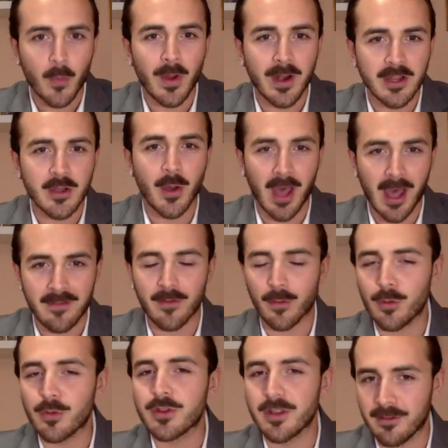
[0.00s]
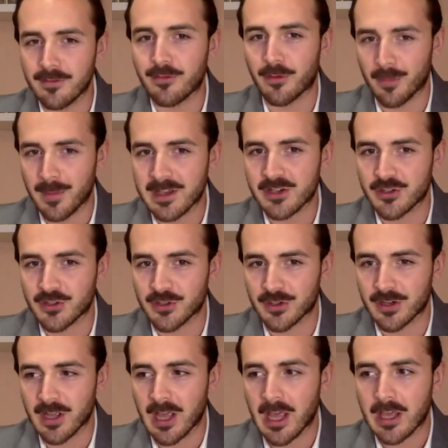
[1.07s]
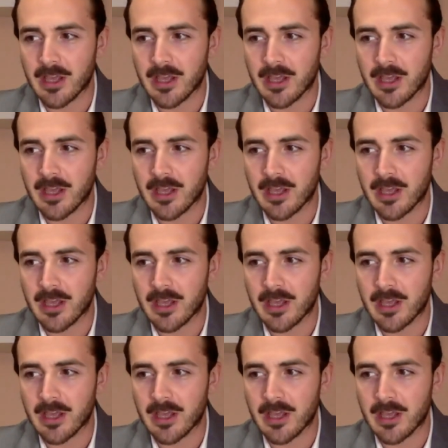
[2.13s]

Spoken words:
when you have all the information,